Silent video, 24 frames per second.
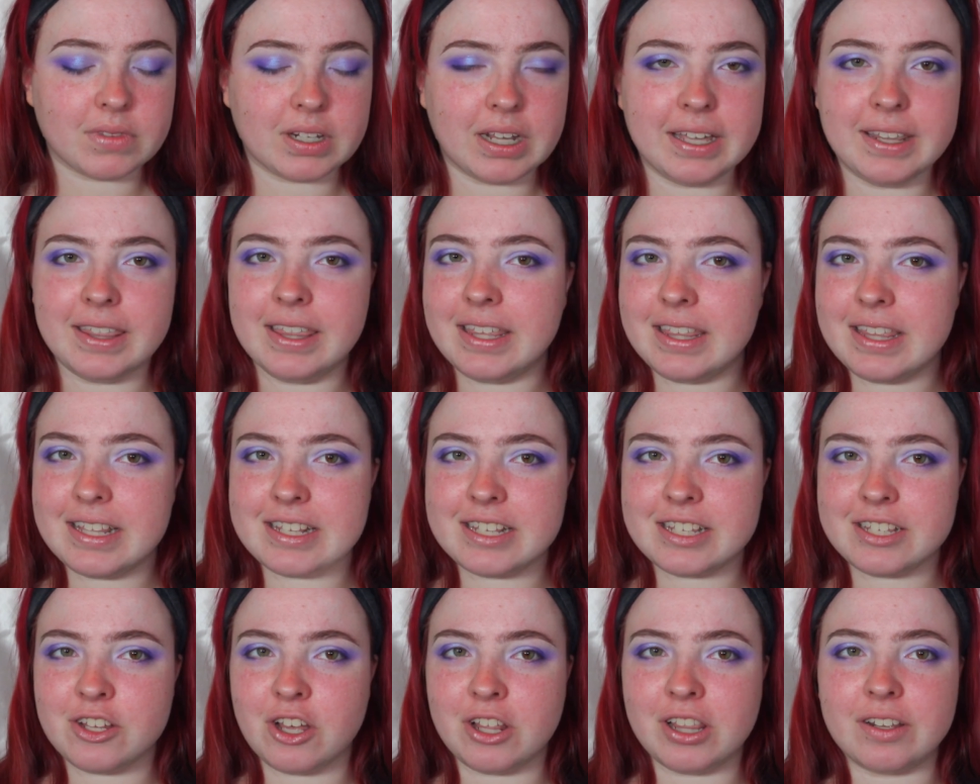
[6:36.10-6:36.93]
I think
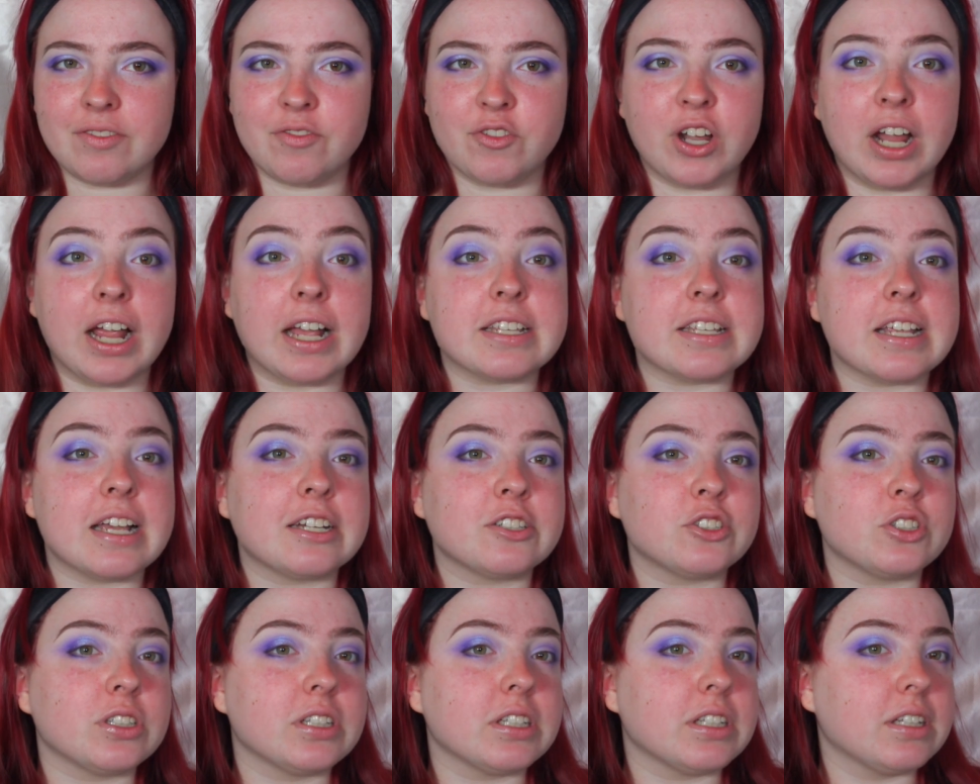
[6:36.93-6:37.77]
this is all it for eyes,
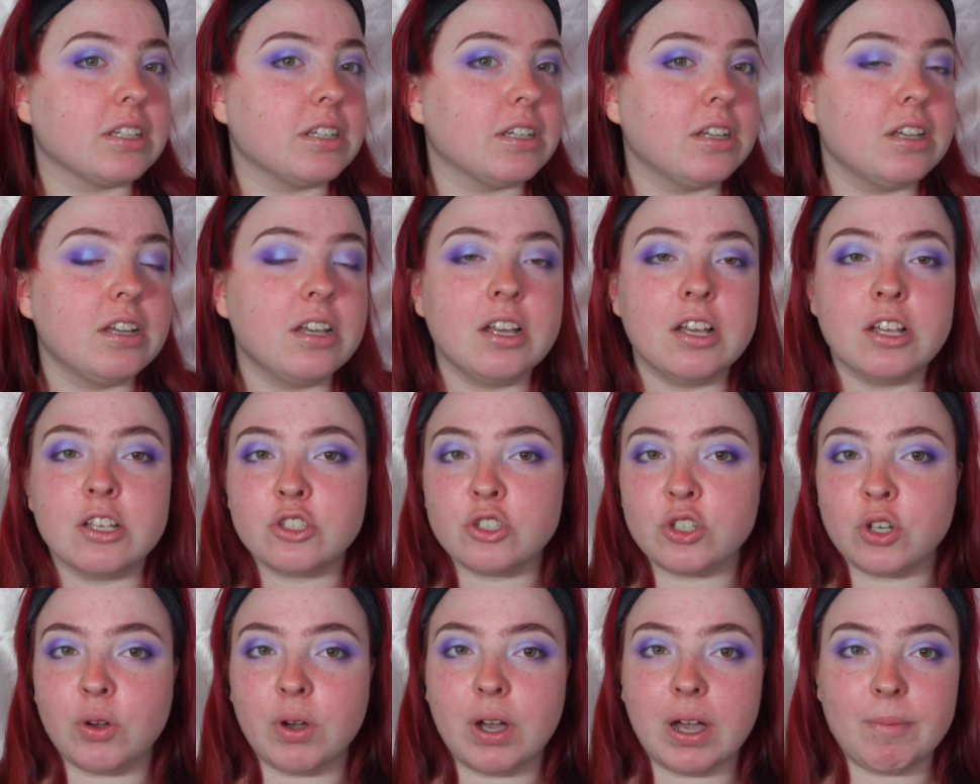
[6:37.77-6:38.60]
actually.
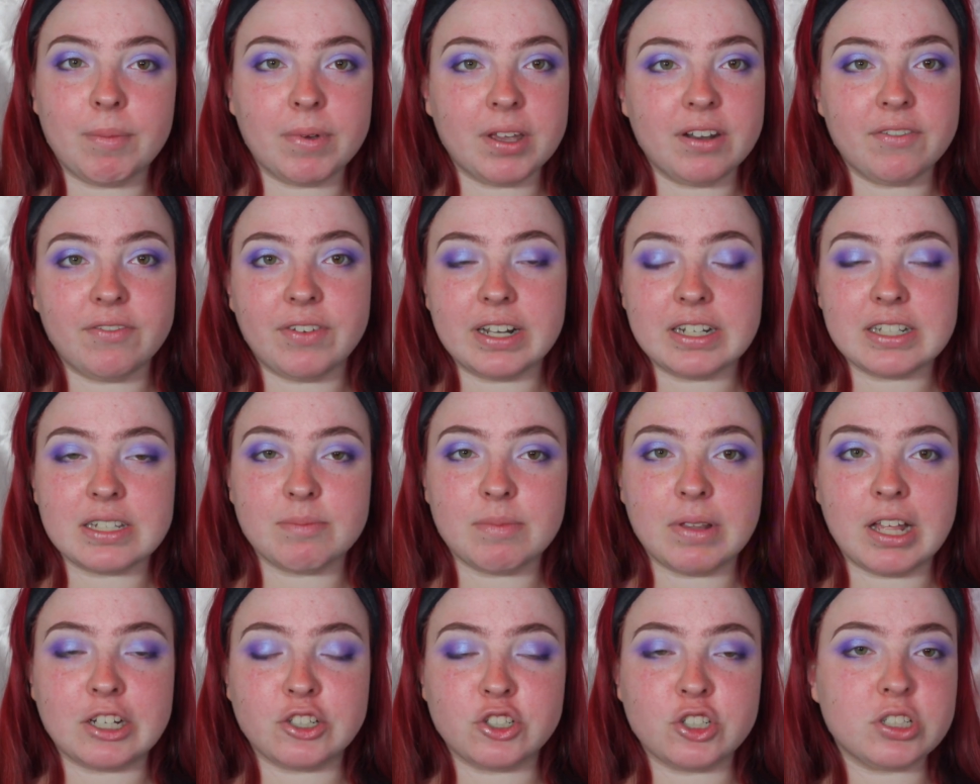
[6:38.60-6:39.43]
So I'm gonna find
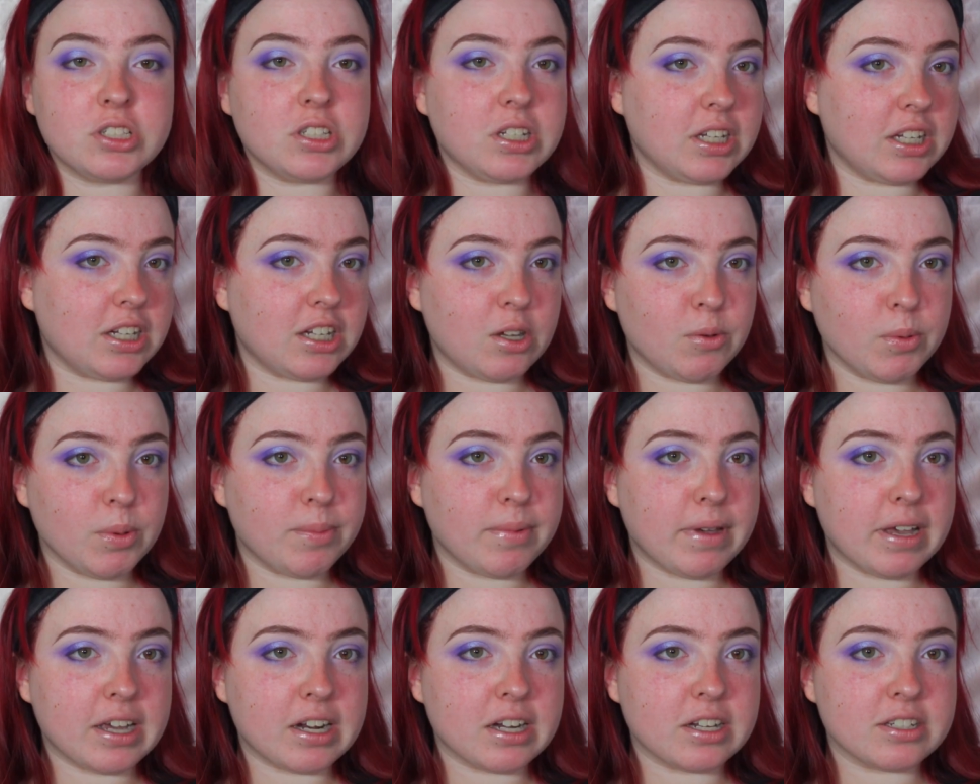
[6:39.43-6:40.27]
some lashes and I'll be
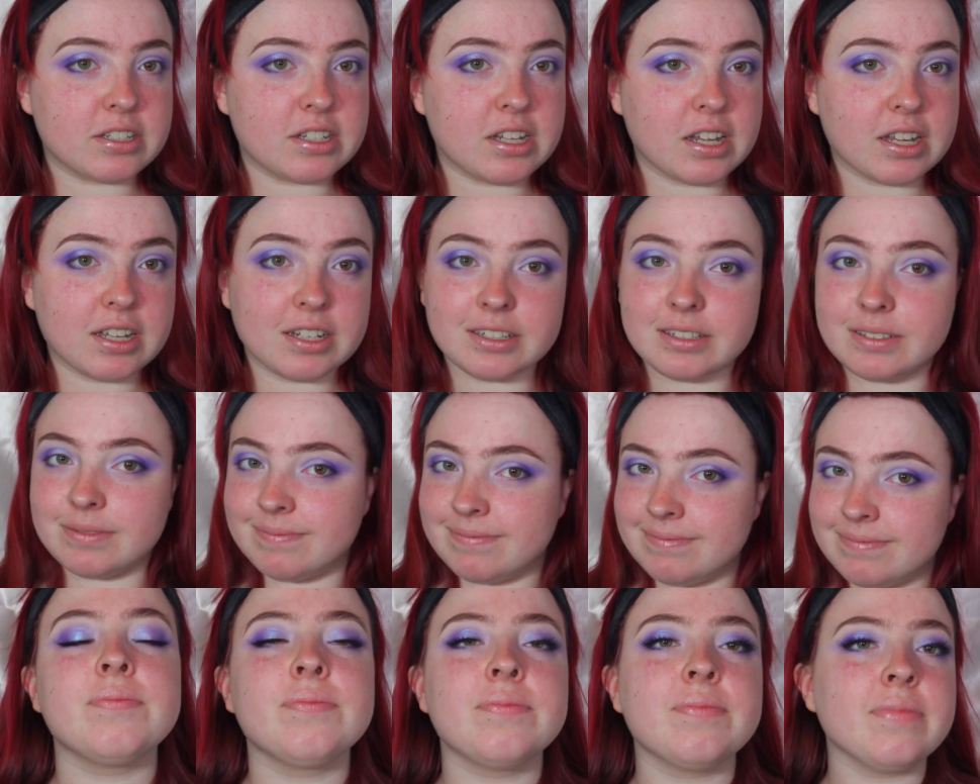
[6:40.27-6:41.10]
back in a second.
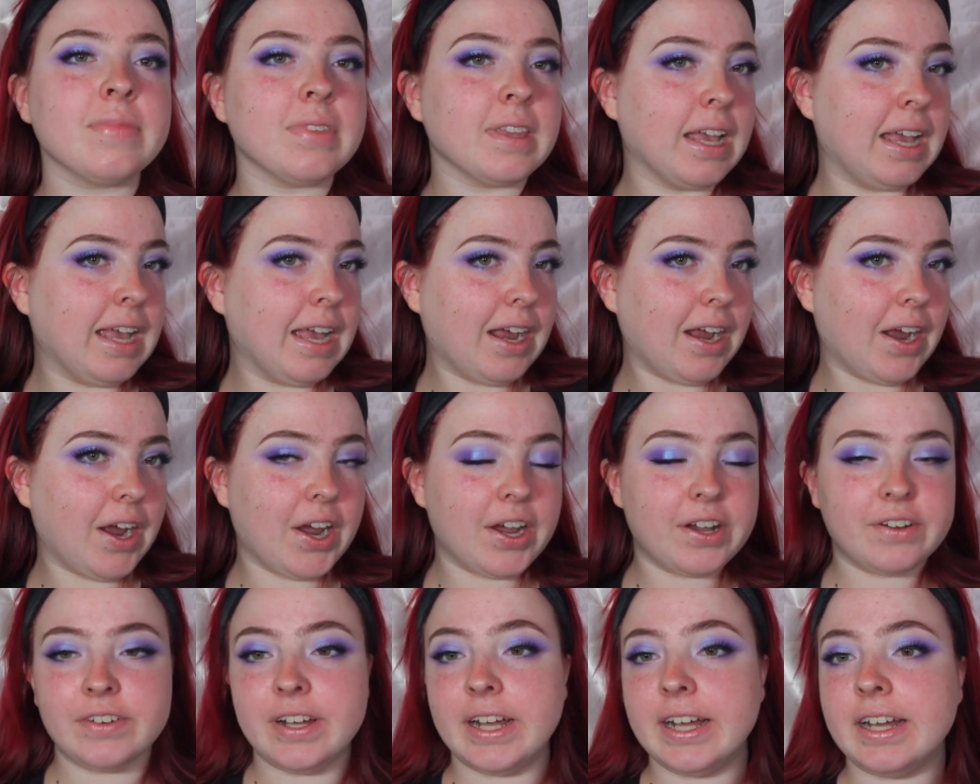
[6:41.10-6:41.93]

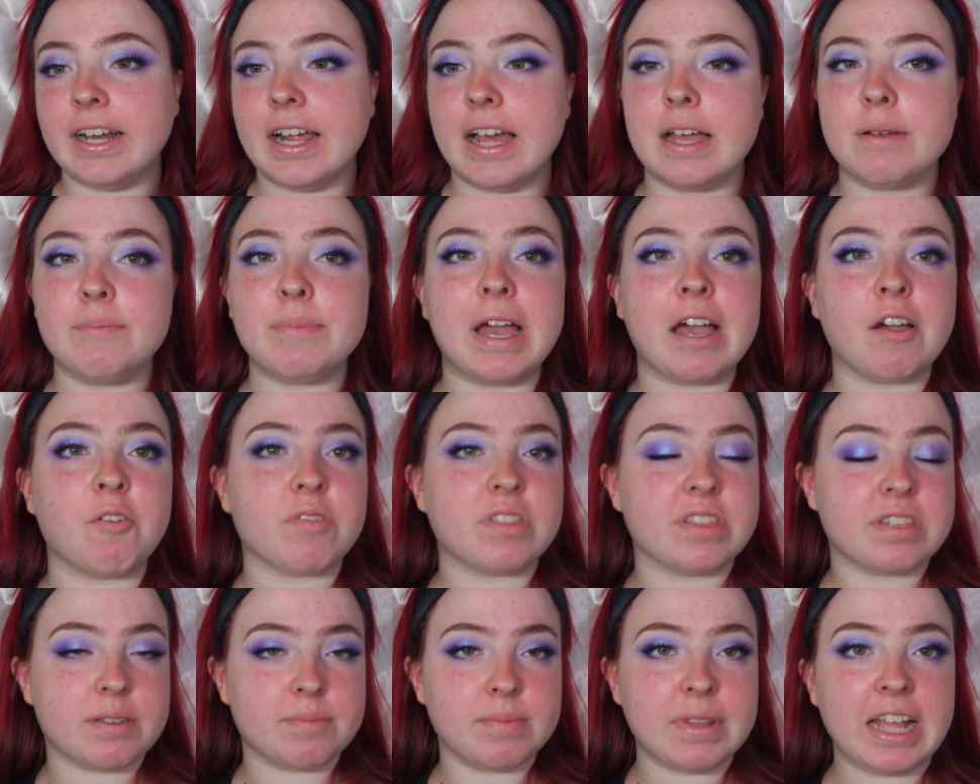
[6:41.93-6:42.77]
Alright, I'm back
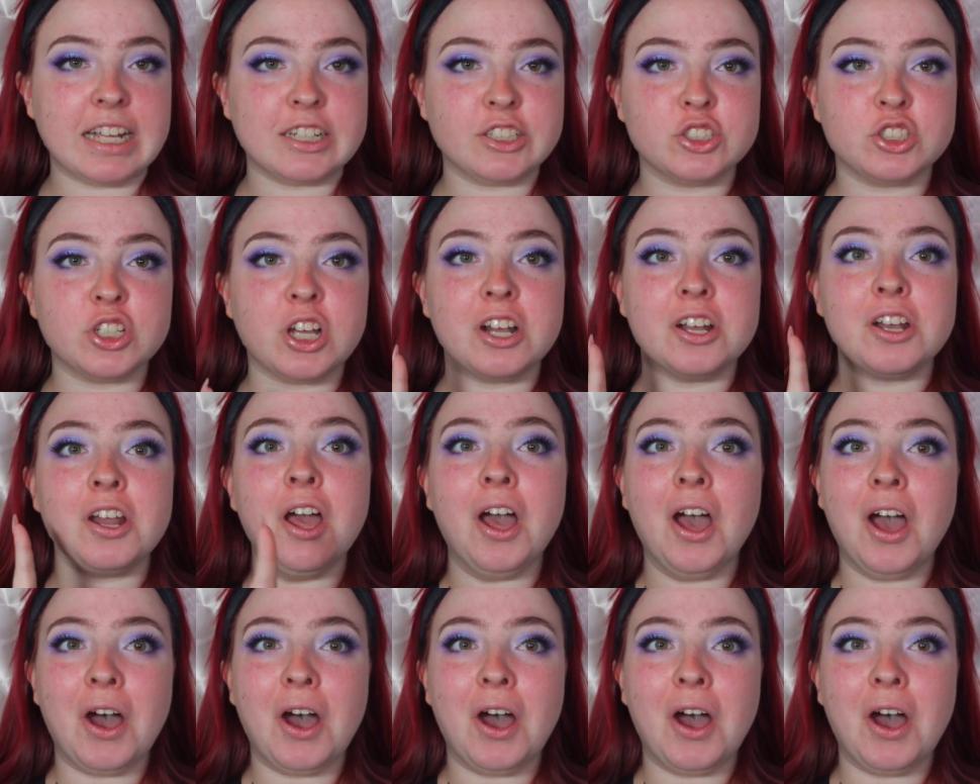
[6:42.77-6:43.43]
with some lashes on.